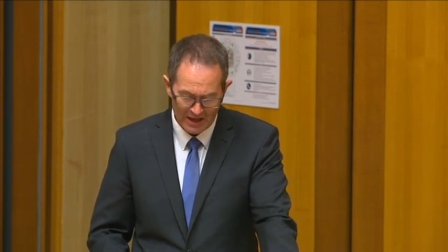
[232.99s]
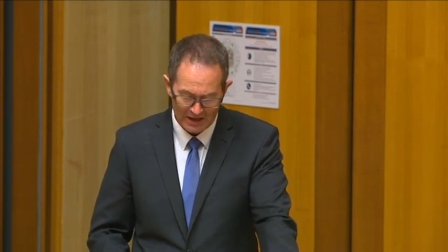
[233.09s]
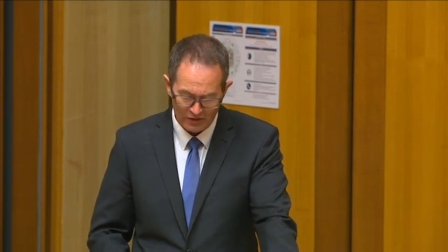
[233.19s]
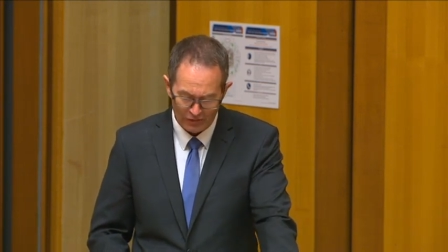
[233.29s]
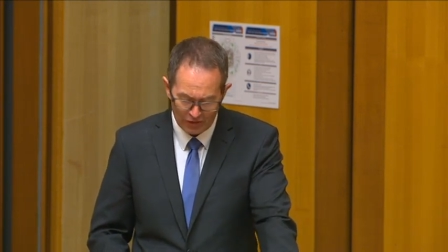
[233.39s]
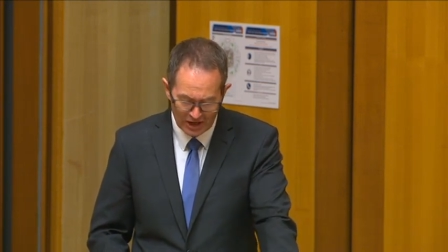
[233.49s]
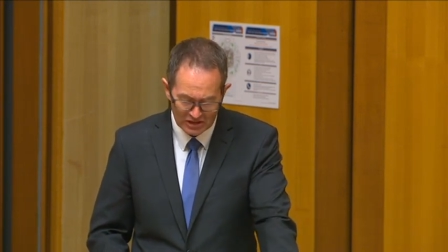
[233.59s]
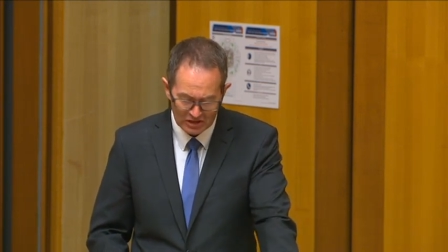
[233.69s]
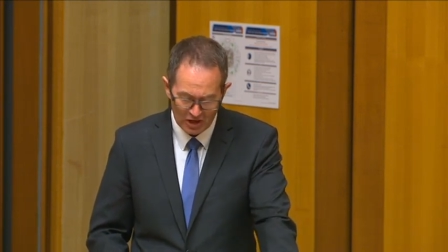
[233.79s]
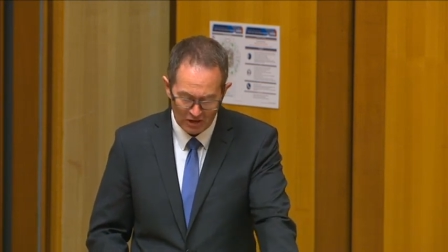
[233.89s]
and in the
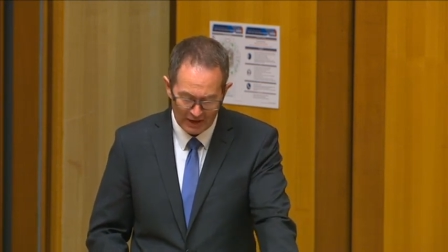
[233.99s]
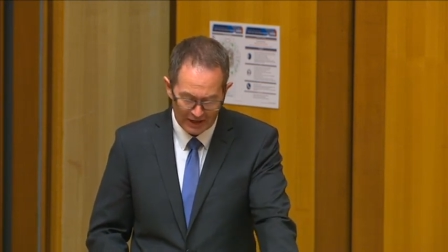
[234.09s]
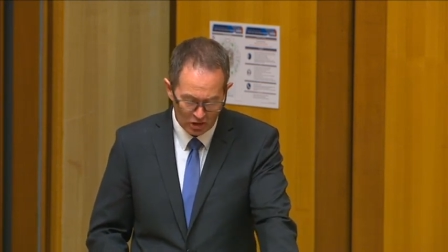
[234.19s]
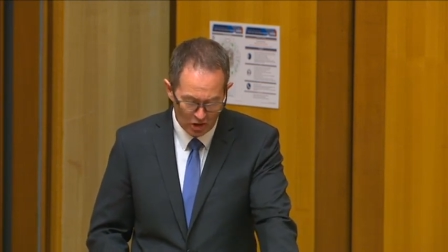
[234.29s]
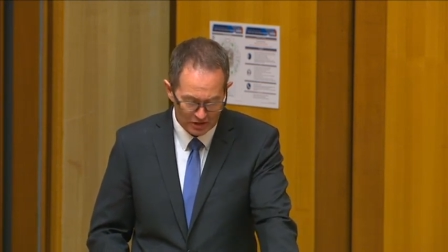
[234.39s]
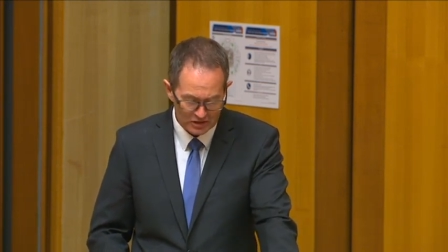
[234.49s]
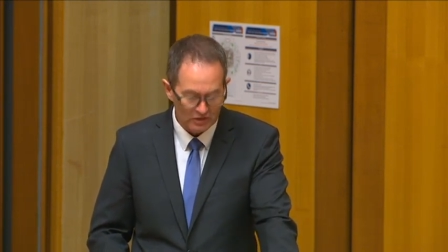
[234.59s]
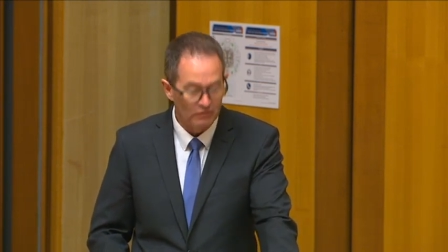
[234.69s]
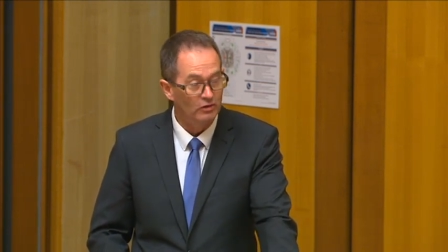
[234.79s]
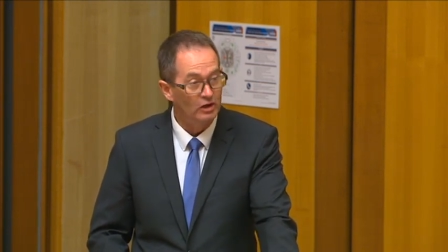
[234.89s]
face of a cost
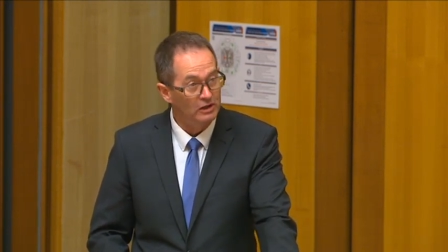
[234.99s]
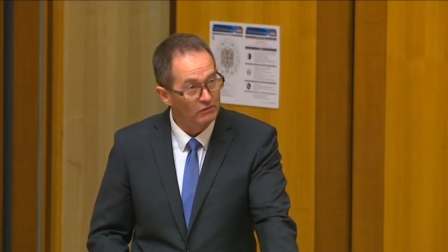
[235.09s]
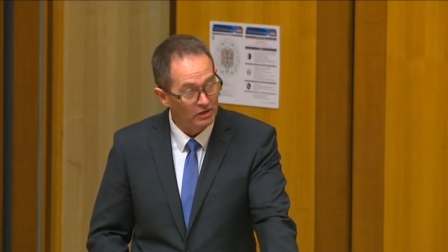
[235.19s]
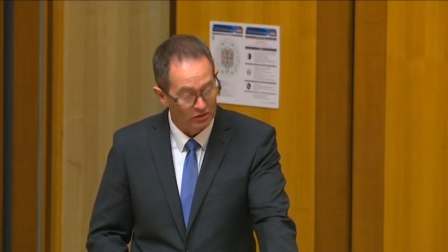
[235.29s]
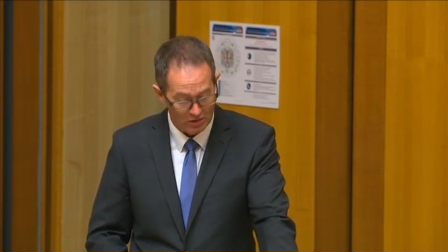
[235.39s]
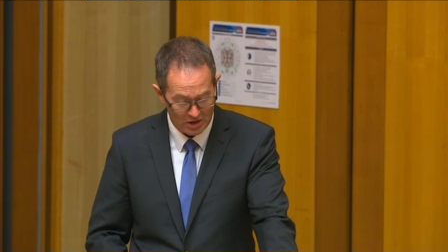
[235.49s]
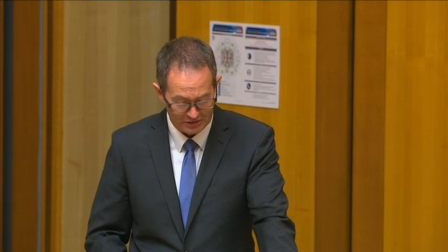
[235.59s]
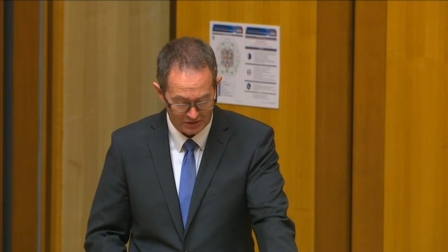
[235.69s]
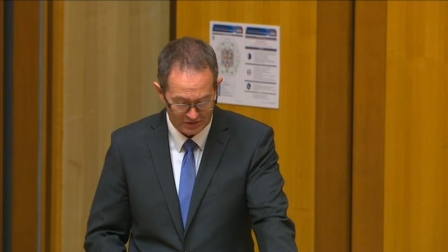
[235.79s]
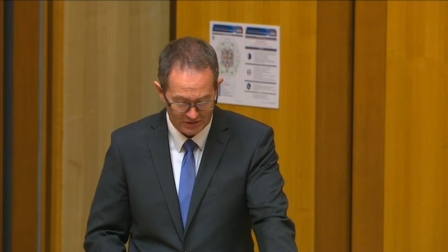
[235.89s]
of living
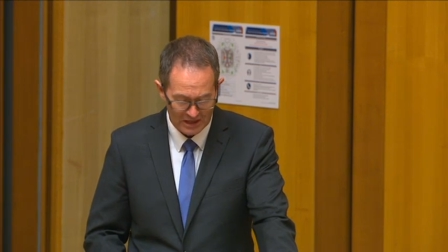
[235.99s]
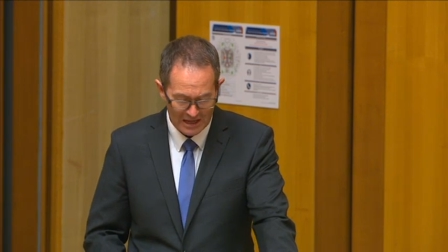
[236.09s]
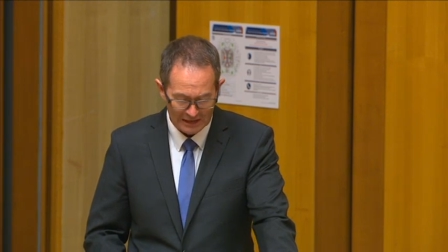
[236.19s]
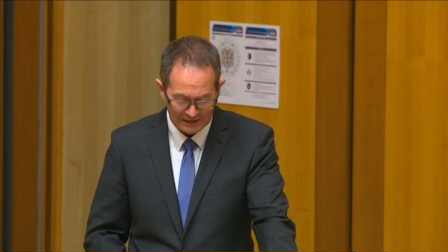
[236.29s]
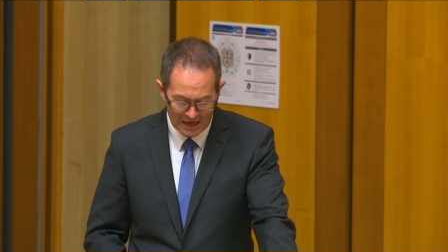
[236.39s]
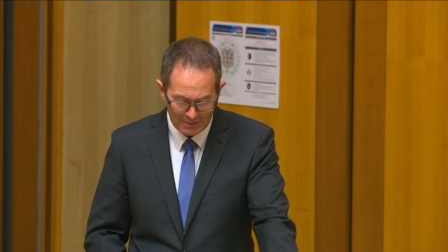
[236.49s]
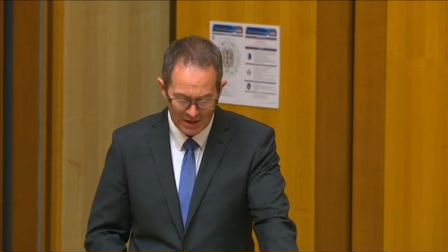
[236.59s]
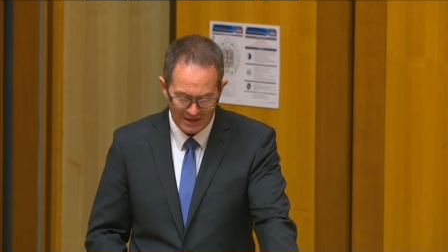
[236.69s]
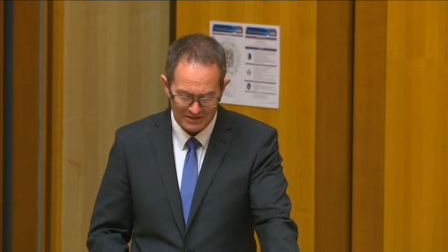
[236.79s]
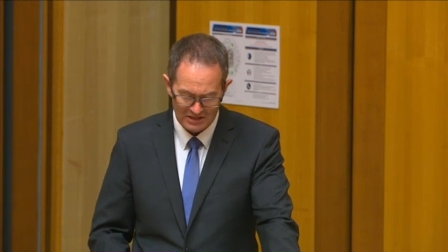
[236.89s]
crisis,
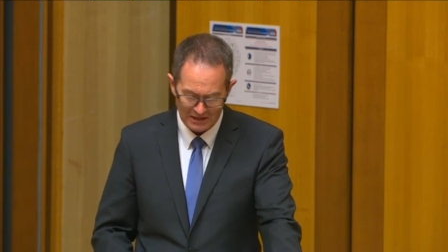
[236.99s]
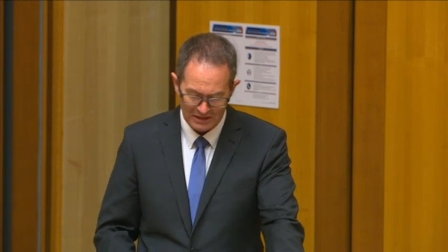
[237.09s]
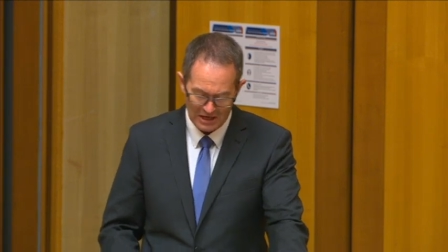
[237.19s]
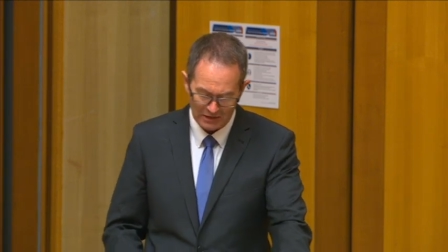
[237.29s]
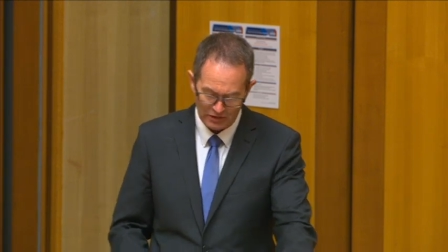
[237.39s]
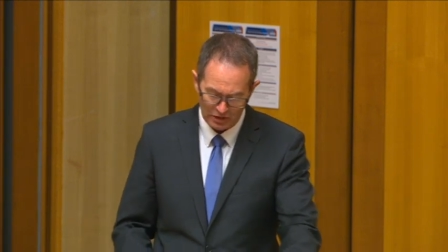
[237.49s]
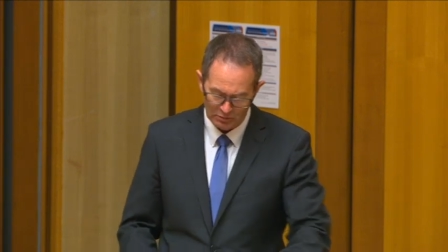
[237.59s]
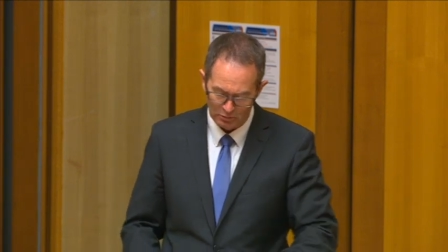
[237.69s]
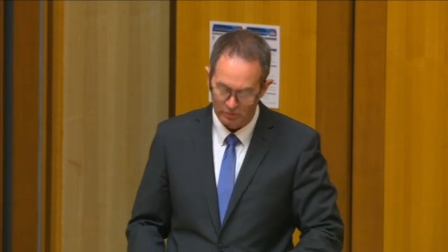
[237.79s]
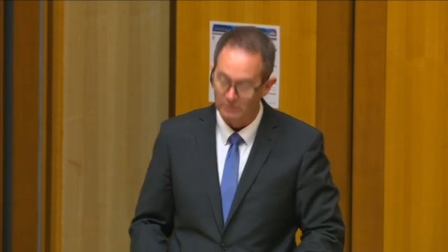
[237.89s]
Labor has done the
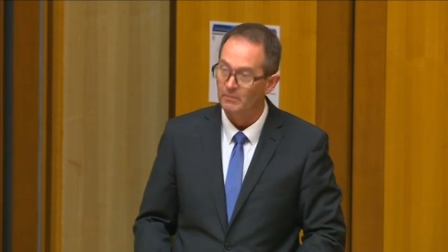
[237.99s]
unthinkable.